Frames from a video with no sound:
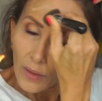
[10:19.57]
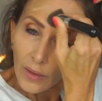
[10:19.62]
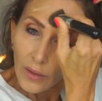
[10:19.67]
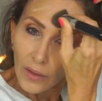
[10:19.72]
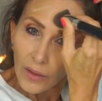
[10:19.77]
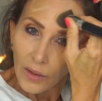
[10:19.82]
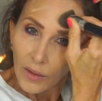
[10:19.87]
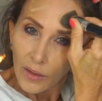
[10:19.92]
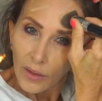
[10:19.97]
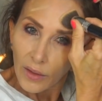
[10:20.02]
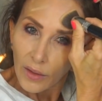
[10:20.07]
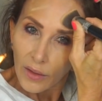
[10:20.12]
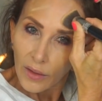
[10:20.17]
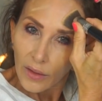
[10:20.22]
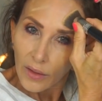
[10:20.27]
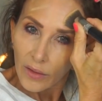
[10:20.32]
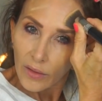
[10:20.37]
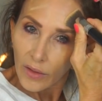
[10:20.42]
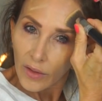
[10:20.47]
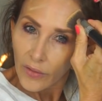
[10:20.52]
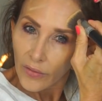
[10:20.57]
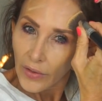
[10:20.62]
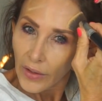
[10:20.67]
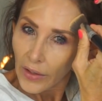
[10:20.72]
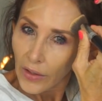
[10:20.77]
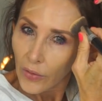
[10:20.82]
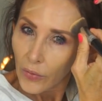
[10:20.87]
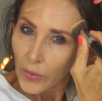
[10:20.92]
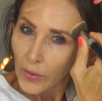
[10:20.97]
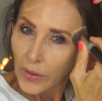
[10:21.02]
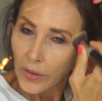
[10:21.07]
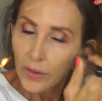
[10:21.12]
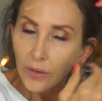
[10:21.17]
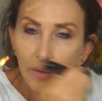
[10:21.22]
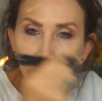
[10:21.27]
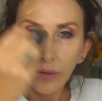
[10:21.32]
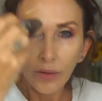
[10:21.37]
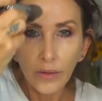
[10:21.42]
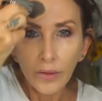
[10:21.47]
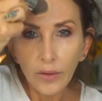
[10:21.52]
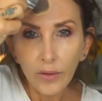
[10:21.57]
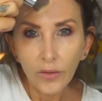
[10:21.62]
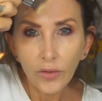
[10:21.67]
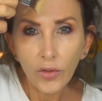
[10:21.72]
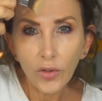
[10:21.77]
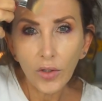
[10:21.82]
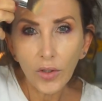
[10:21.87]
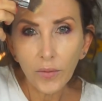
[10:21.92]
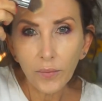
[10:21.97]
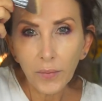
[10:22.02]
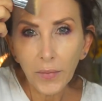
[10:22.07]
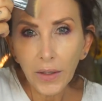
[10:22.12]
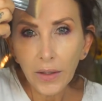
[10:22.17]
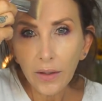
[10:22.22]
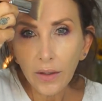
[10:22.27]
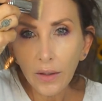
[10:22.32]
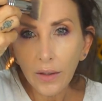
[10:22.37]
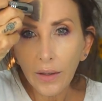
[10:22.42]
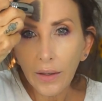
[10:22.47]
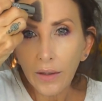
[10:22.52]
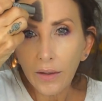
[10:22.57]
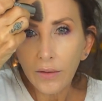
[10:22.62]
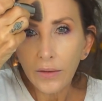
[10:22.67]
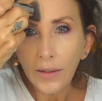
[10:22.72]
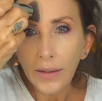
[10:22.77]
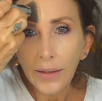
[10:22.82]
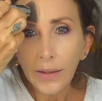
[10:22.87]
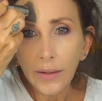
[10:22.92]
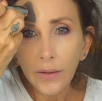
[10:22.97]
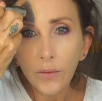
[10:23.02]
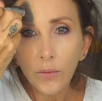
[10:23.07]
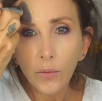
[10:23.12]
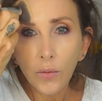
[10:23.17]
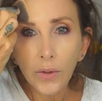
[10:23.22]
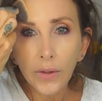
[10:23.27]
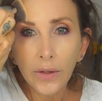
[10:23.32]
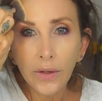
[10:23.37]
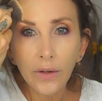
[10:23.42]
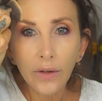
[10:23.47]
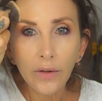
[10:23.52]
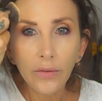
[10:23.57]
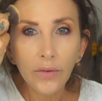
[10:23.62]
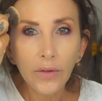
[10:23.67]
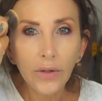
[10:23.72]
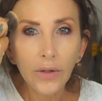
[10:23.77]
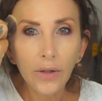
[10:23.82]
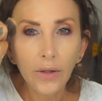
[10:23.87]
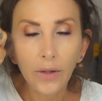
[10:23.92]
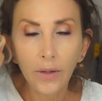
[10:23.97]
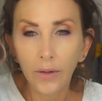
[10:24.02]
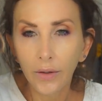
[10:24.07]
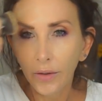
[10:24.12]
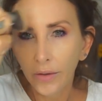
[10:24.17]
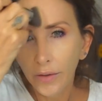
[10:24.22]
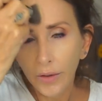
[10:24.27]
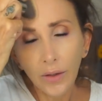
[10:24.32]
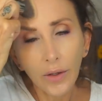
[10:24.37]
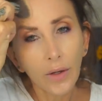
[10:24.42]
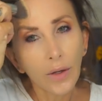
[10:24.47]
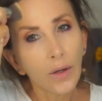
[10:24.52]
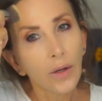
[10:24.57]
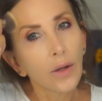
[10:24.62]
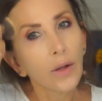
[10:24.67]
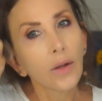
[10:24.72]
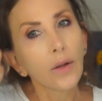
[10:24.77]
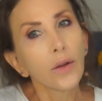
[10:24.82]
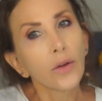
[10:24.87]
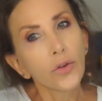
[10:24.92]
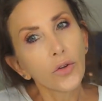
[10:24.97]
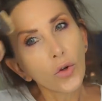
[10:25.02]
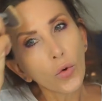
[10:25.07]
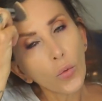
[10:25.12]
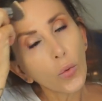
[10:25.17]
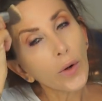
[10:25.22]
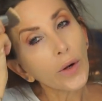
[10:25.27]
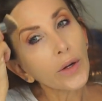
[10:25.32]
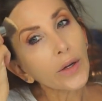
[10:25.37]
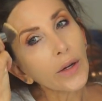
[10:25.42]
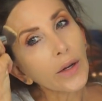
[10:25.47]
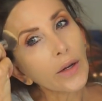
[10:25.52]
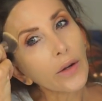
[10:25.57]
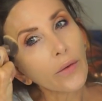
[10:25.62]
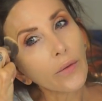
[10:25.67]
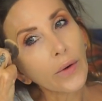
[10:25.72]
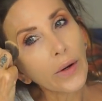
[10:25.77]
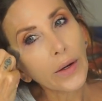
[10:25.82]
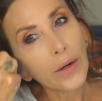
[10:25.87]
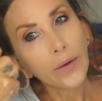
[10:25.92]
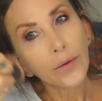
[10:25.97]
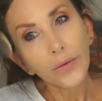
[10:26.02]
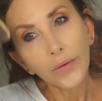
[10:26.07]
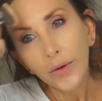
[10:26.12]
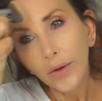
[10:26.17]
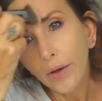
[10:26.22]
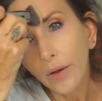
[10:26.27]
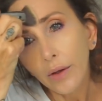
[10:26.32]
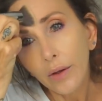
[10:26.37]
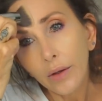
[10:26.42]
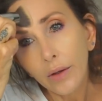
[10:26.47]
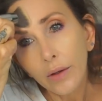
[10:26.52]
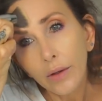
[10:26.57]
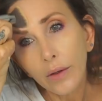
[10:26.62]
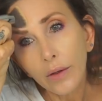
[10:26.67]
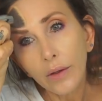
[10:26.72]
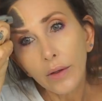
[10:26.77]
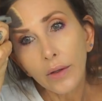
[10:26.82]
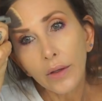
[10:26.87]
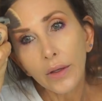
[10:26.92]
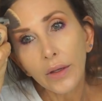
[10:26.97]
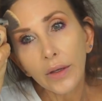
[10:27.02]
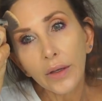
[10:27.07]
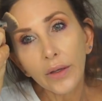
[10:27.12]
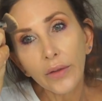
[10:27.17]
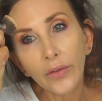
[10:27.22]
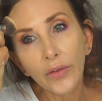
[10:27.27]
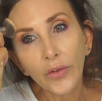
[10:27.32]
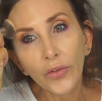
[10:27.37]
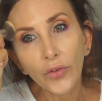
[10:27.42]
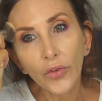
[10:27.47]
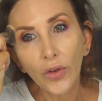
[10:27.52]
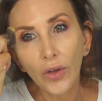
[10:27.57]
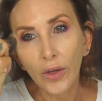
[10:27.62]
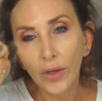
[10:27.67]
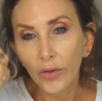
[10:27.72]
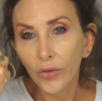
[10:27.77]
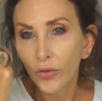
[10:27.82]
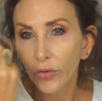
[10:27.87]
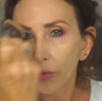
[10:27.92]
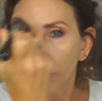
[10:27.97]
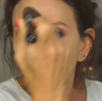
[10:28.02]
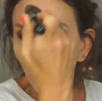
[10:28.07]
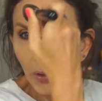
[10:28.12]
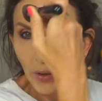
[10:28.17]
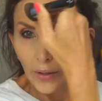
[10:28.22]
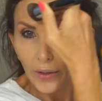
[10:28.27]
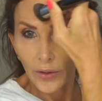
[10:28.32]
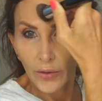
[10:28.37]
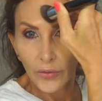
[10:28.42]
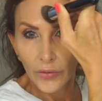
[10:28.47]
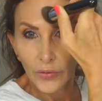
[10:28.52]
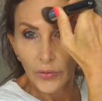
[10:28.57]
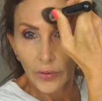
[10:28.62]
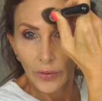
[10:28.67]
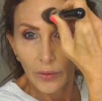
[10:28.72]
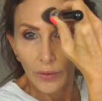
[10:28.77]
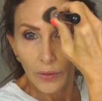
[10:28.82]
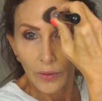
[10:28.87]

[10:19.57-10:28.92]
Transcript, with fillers: And I love how it you can make it outline whatever you're working around. And in this case, the brows.